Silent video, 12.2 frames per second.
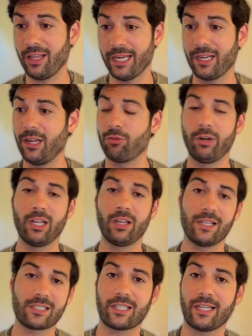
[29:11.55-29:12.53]
Like
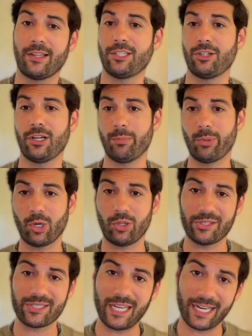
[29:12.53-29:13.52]
realistically, unless you're going to put all
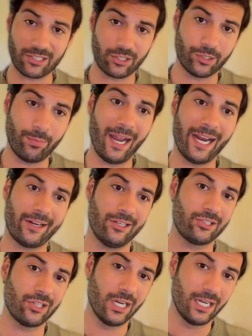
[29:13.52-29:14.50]
this text on your
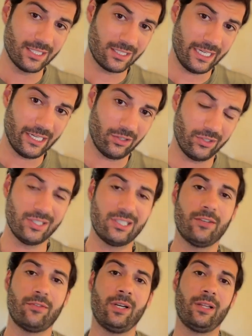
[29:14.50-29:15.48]
package saying all these
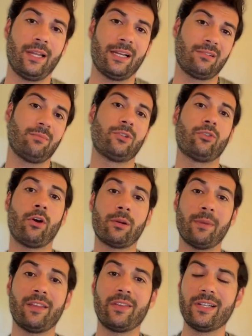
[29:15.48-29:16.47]
different like
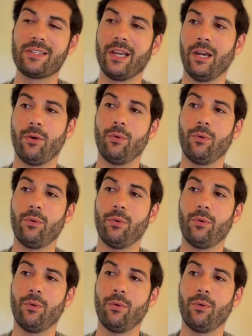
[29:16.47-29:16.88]
growing methods,